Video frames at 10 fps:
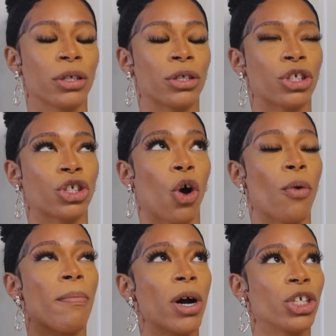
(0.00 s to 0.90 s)

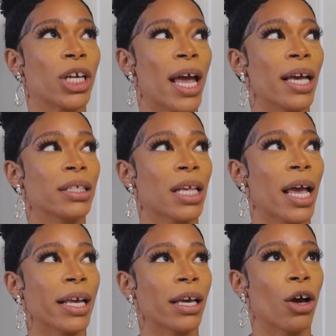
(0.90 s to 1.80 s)
so much as,
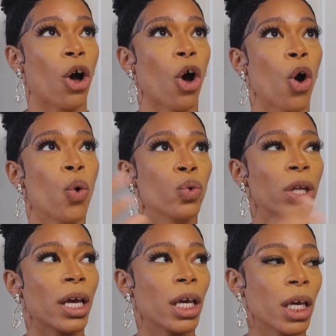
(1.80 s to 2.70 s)
like,
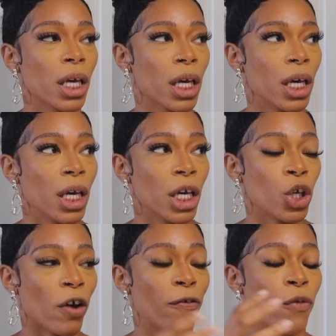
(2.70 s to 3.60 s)
holding
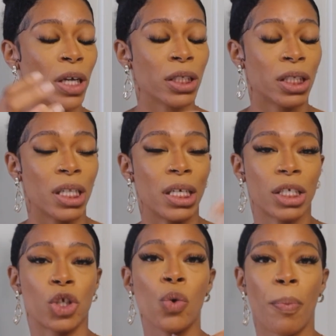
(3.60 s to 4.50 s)
your friends to
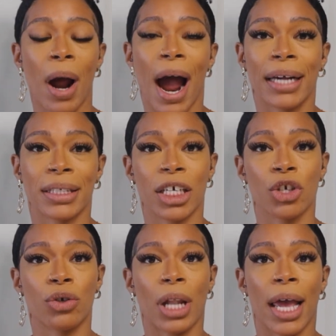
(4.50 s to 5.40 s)
this super high
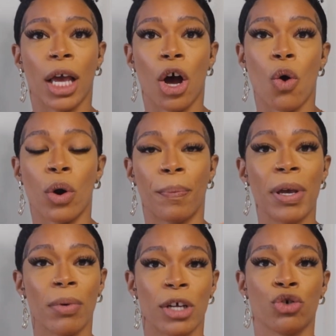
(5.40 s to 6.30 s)
standard, like, or
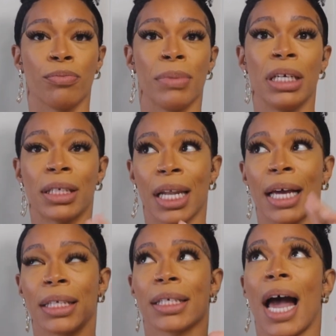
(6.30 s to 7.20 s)
people that you meet to,
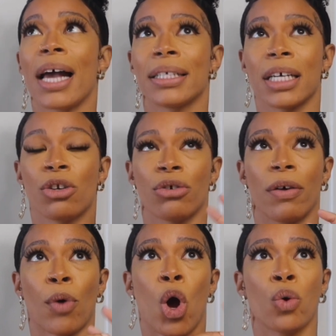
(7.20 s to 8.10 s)
like, this high standard
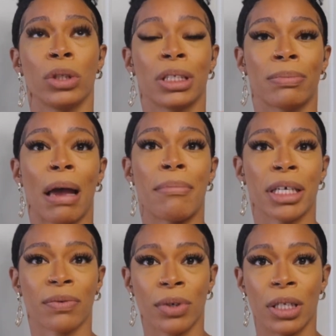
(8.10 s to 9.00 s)
of, oh, this is my
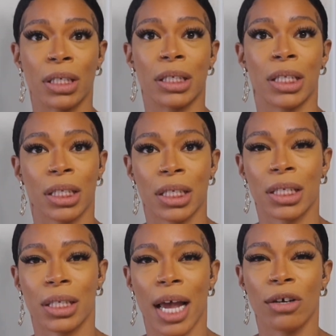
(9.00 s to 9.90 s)
best friend, this
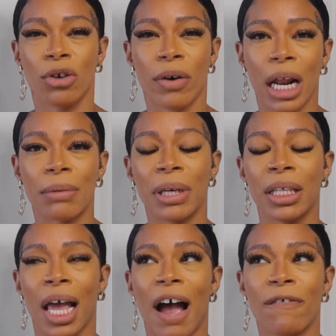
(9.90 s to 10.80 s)
is that. You know what I
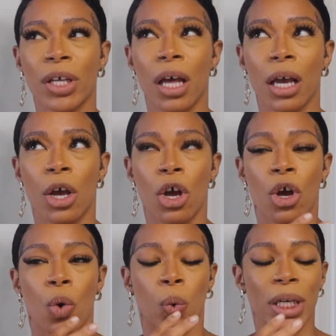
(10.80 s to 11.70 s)
mean? Like, I feel like
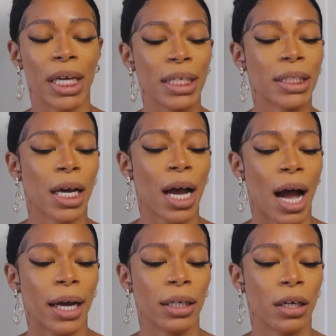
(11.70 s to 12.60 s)
we need to
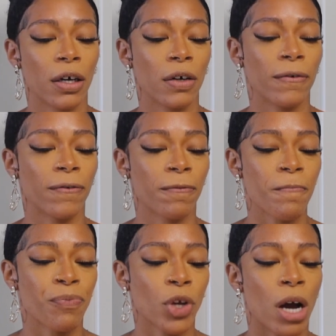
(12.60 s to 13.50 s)
kind of
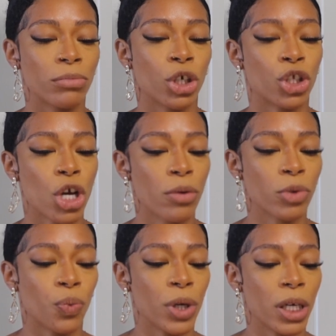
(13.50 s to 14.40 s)
come to
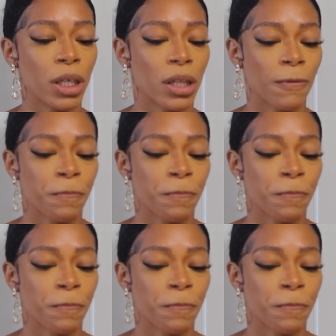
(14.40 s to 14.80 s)
terms with,